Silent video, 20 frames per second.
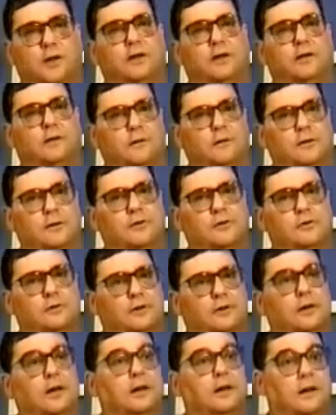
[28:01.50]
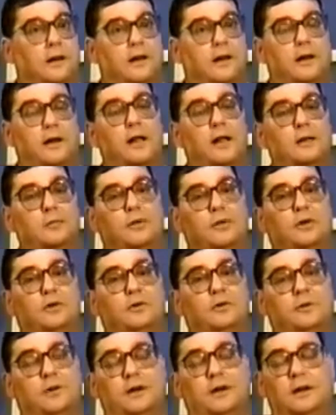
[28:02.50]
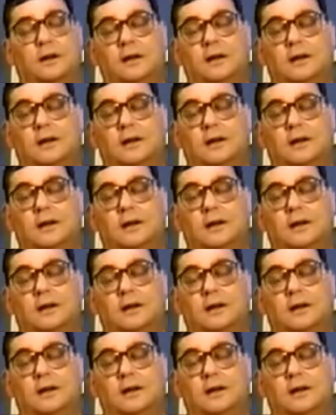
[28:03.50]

planning to do and had been doing.